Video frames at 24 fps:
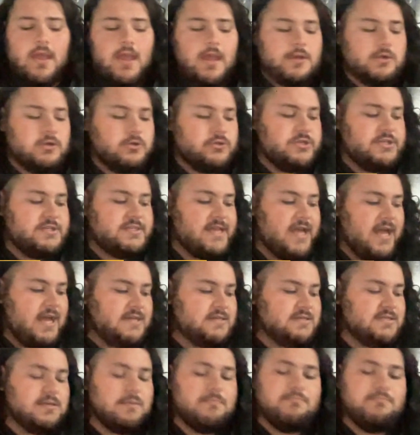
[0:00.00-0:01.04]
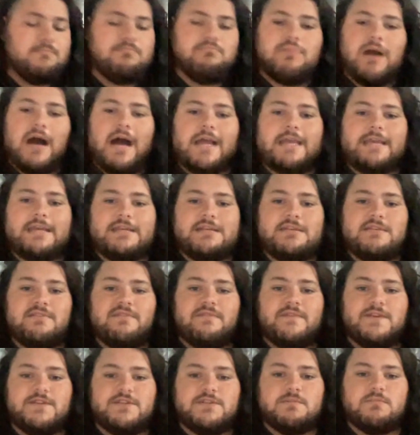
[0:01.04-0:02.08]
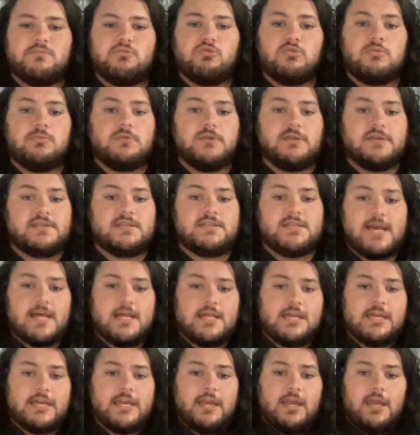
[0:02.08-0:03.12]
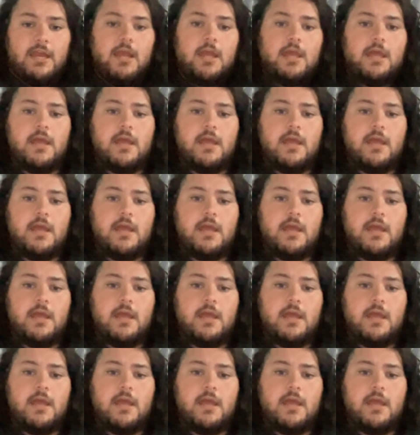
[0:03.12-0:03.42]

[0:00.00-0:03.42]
And are these guys going to buy into the vision Borbley is selling